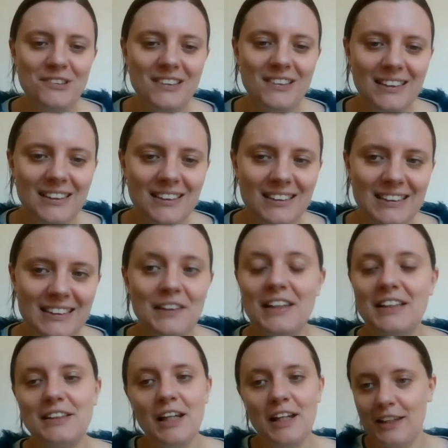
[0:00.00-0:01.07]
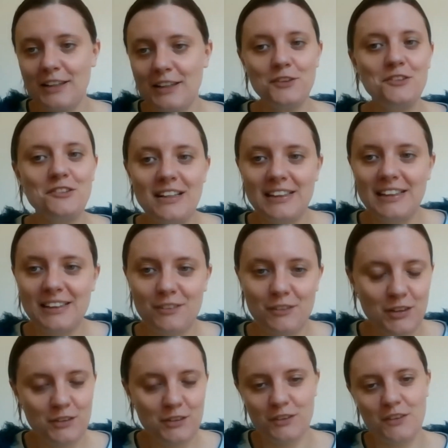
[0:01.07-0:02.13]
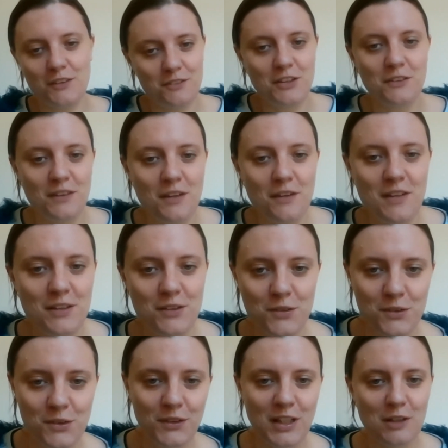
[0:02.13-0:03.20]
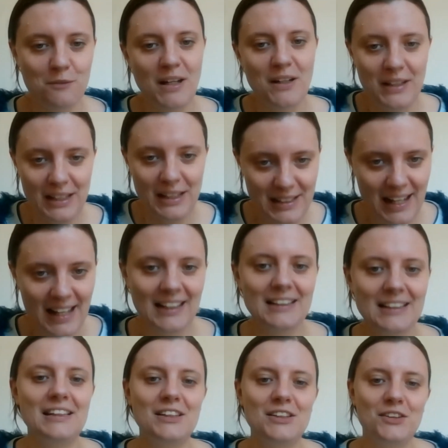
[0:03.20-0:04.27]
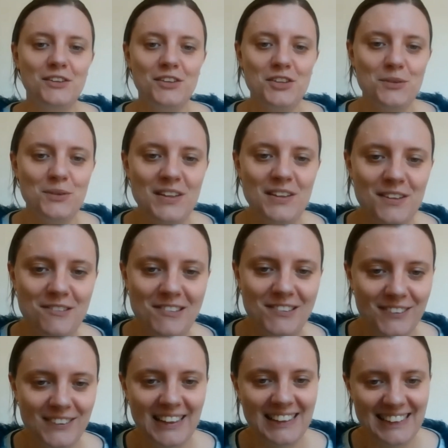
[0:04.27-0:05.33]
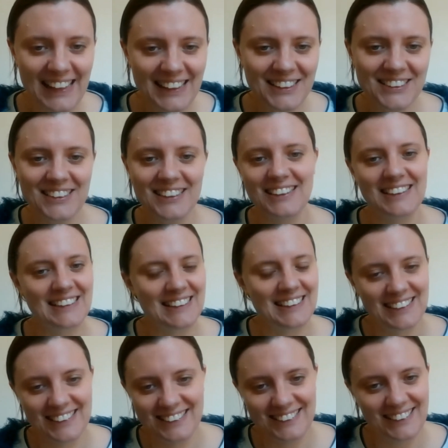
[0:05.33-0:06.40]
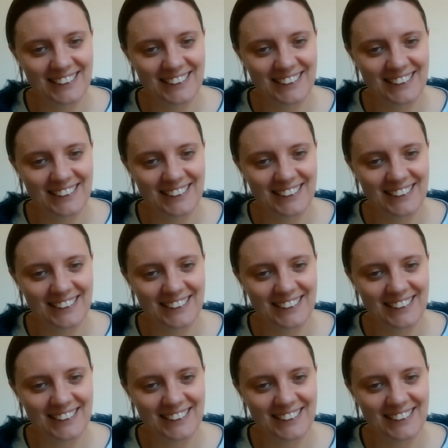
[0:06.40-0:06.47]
brilliant. So that's already, you're sort of doing the things you're talking about, connecting Torch with other organizations and